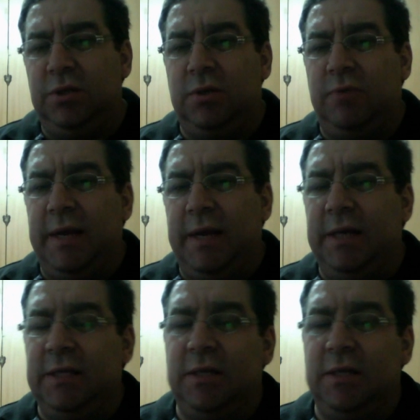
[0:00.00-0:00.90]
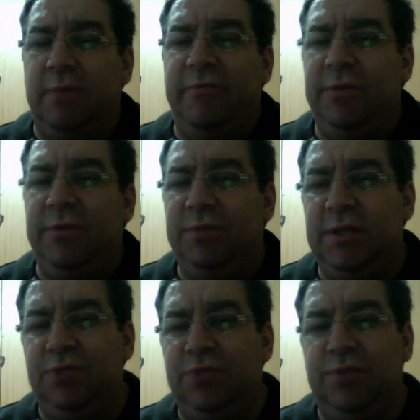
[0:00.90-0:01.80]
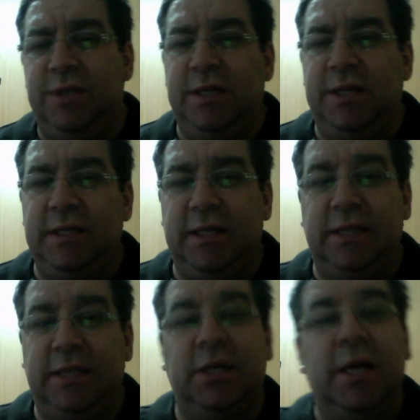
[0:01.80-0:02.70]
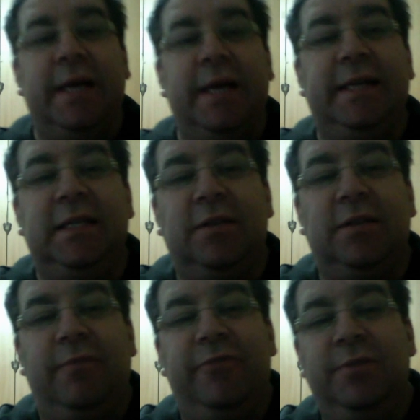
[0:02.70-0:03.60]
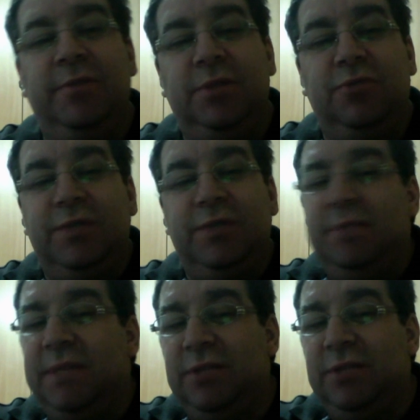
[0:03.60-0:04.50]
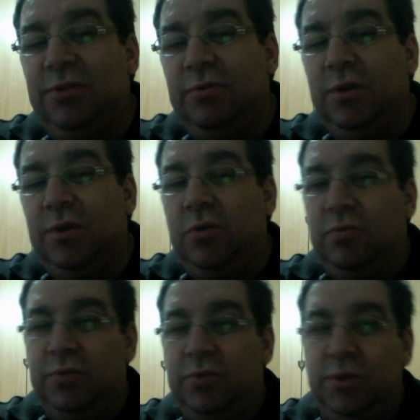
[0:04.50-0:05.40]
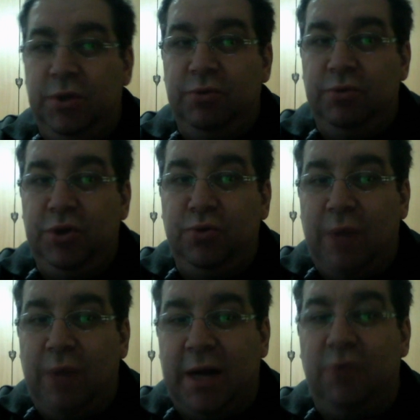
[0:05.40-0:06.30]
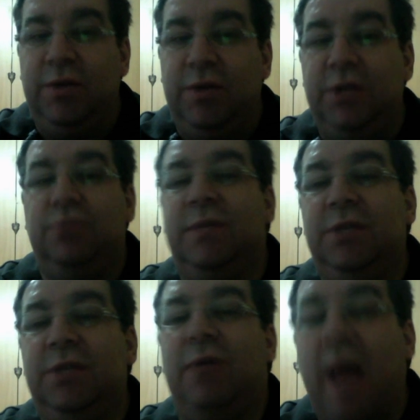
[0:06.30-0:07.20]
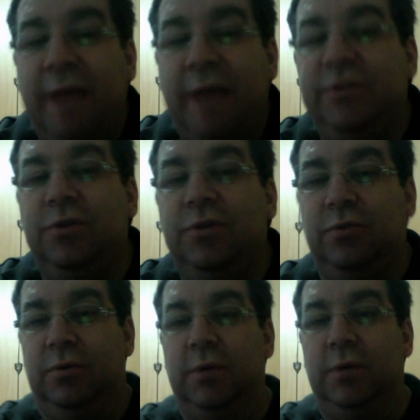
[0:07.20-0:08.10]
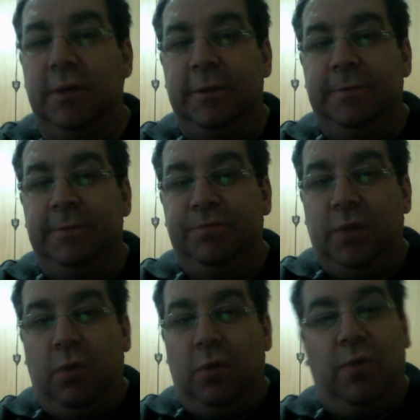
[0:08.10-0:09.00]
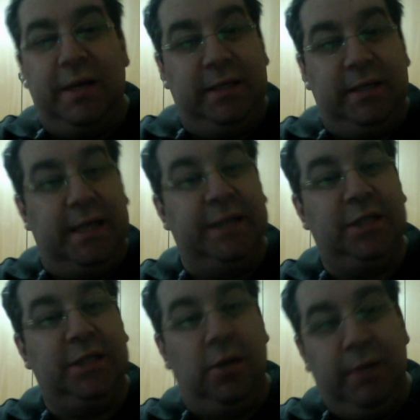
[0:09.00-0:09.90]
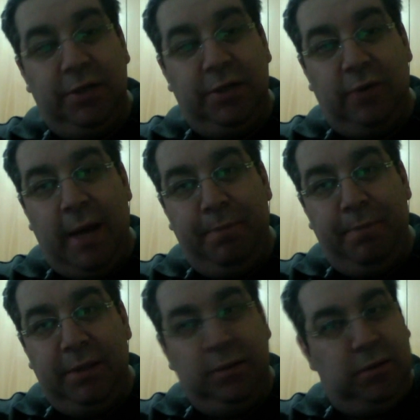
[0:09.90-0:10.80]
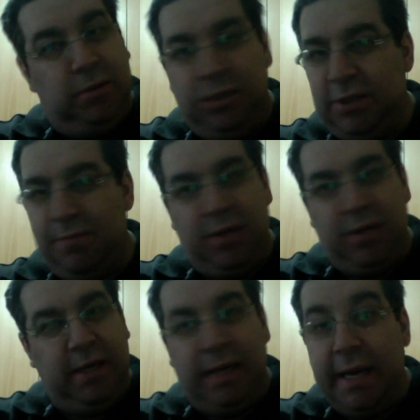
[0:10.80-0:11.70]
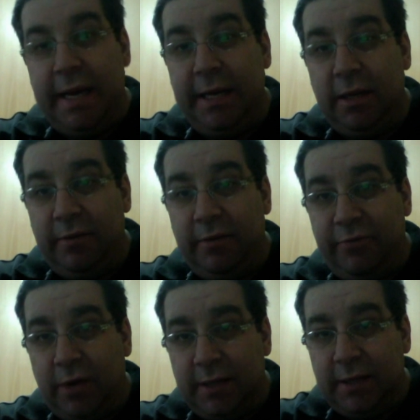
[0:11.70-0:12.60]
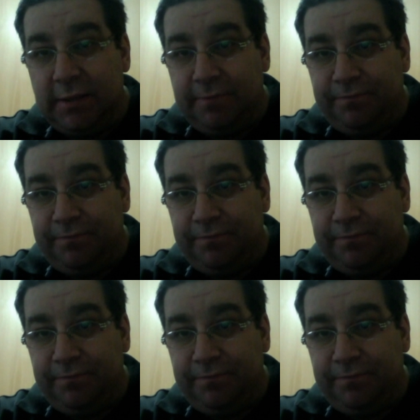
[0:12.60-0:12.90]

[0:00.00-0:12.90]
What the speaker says: correct, it is confirmed, it is written, it is confirmed and written, but you don't know. So you do according to what you have to do. What is going to happen is something hidden for us.